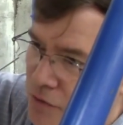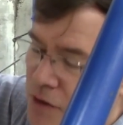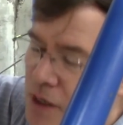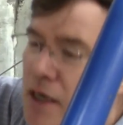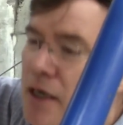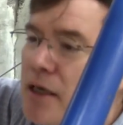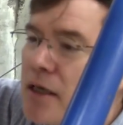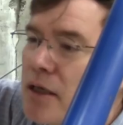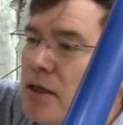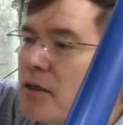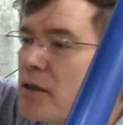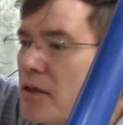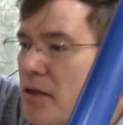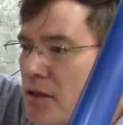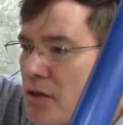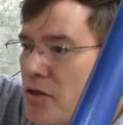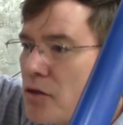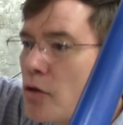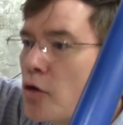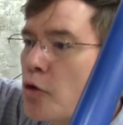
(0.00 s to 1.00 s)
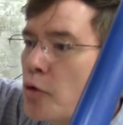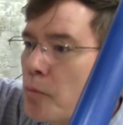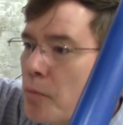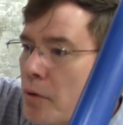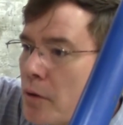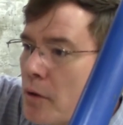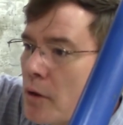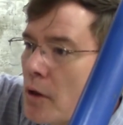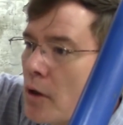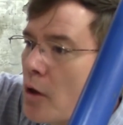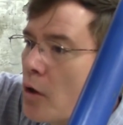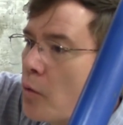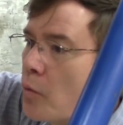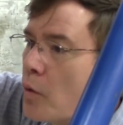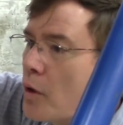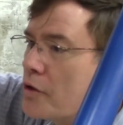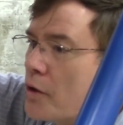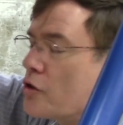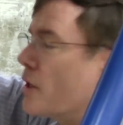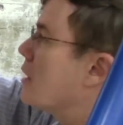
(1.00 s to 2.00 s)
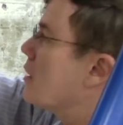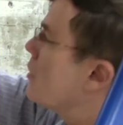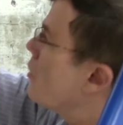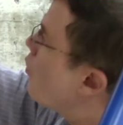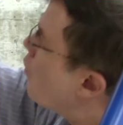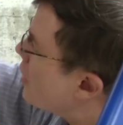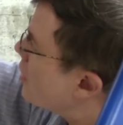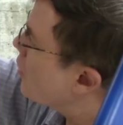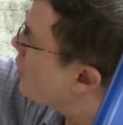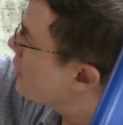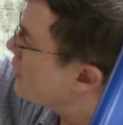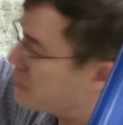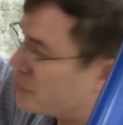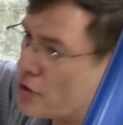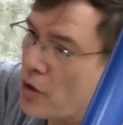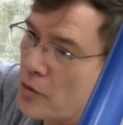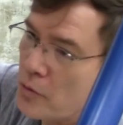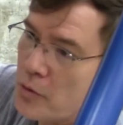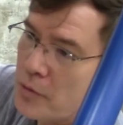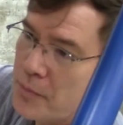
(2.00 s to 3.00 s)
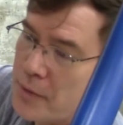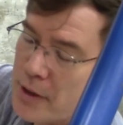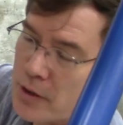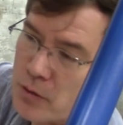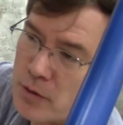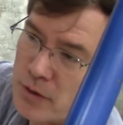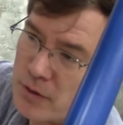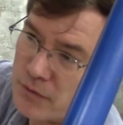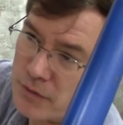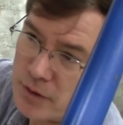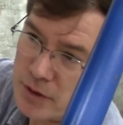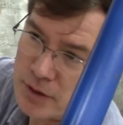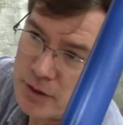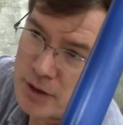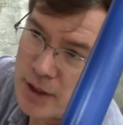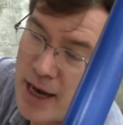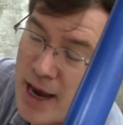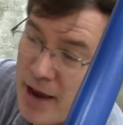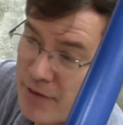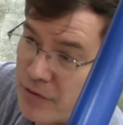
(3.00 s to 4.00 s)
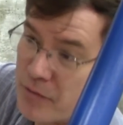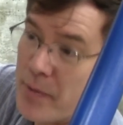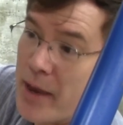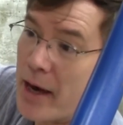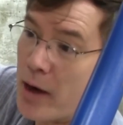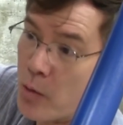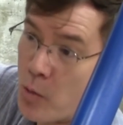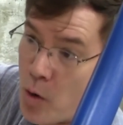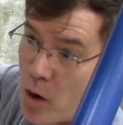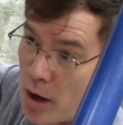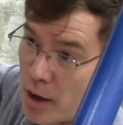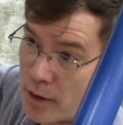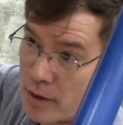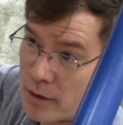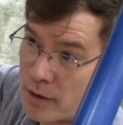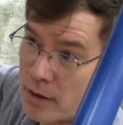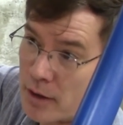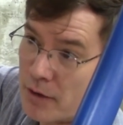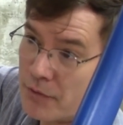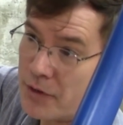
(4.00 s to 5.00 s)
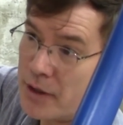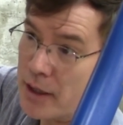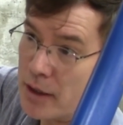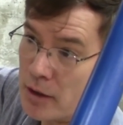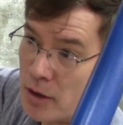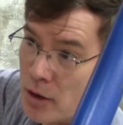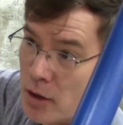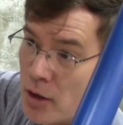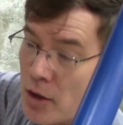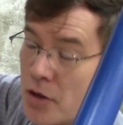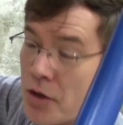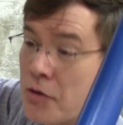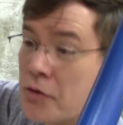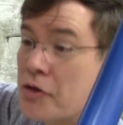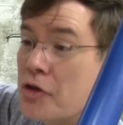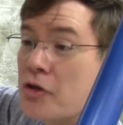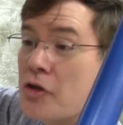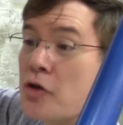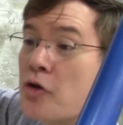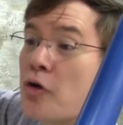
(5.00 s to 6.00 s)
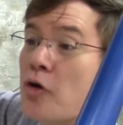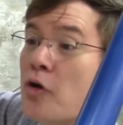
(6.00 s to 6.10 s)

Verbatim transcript: of heat into this loop, which in salt would be equivalent to half a megawatt okay. of heat. Because which is a